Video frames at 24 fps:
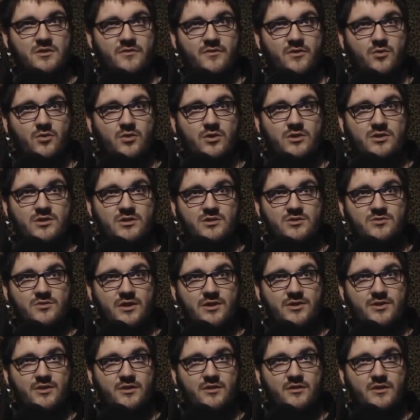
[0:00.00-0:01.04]
if it works, it's
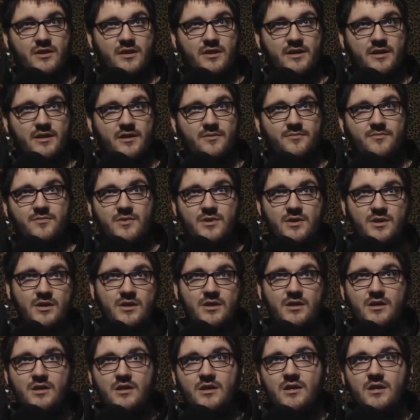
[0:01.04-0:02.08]
right there right now.
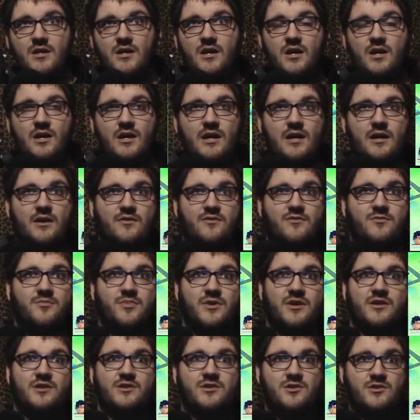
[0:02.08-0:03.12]
I'll have
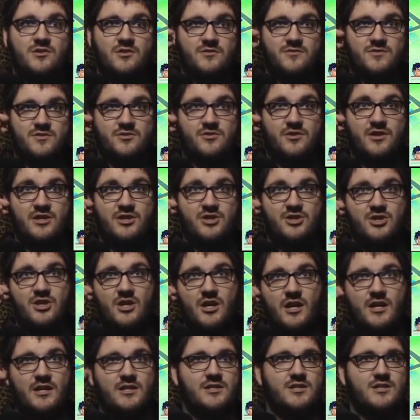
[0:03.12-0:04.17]

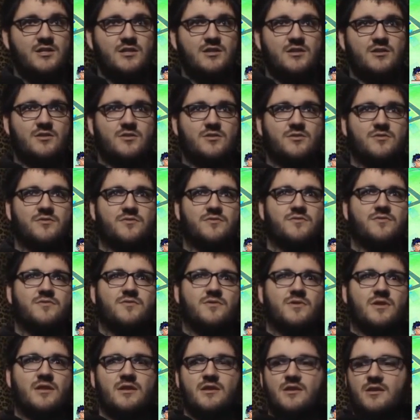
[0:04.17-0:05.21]
screenshots
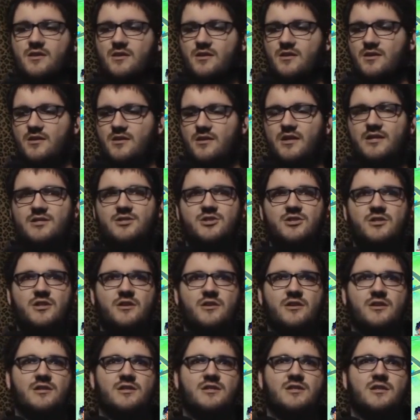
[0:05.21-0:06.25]
of
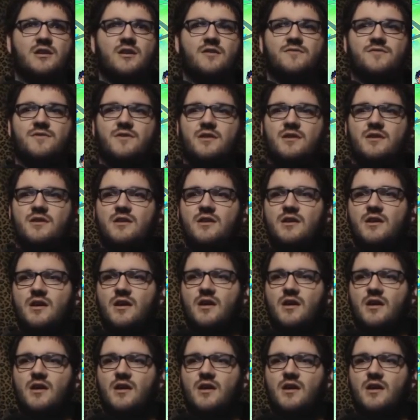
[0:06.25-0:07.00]
legendary stuff that